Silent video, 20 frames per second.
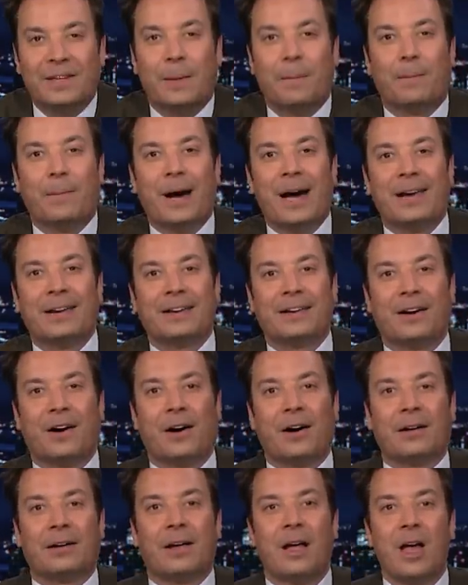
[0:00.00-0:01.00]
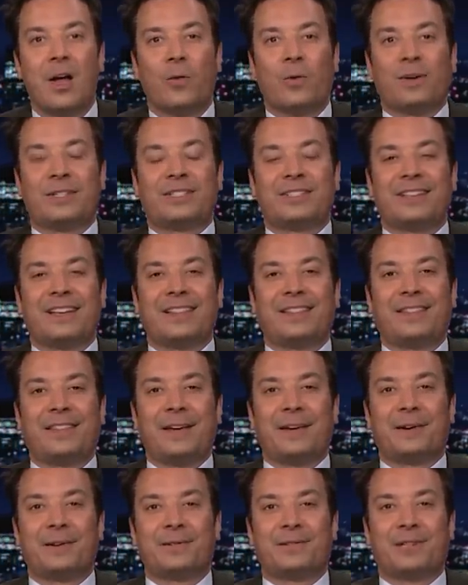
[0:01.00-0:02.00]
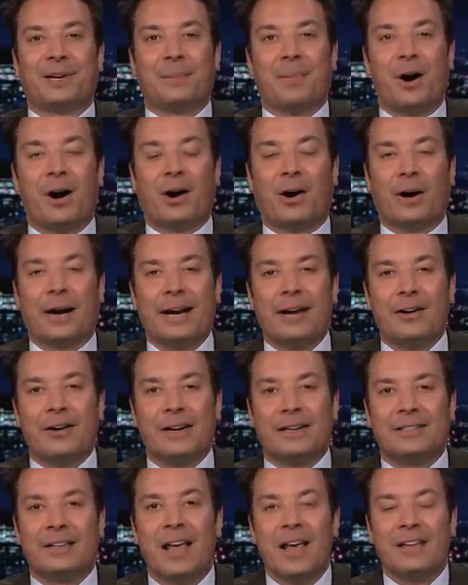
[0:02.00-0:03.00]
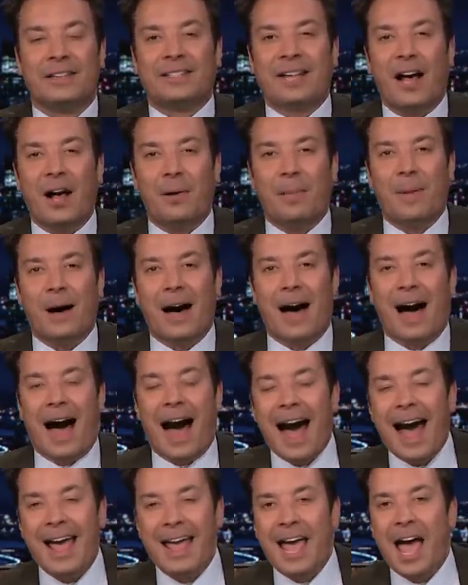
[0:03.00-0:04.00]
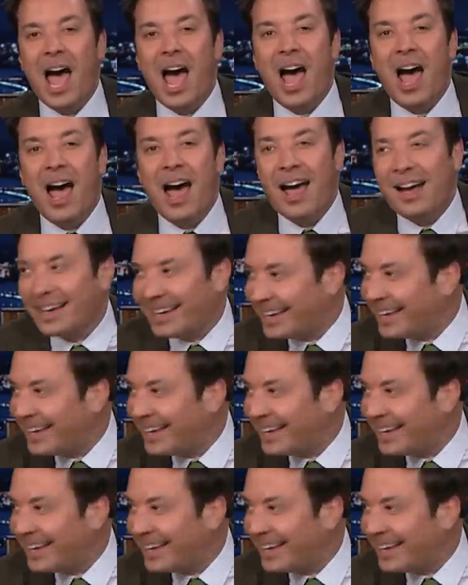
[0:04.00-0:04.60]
Bodyguard, which is in theaters tomorrow. Here is Salma Hayek.